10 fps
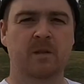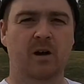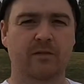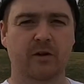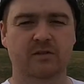
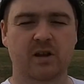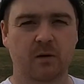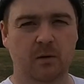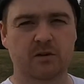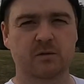Hi folks,
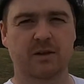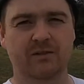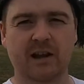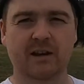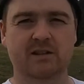welcome to
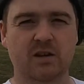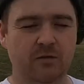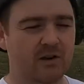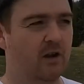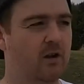another Learning
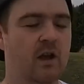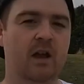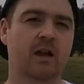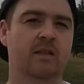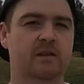2 video.
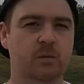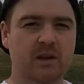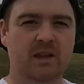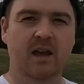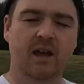This
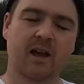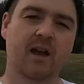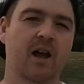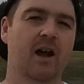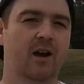week
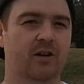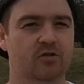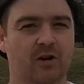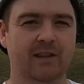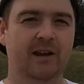I'm going to
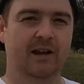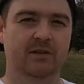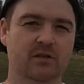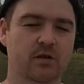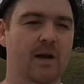try and learn how
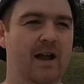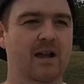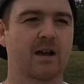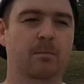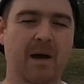to do
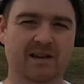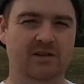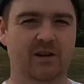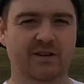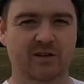a
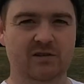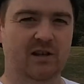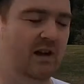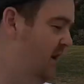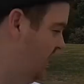backside nose
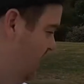slide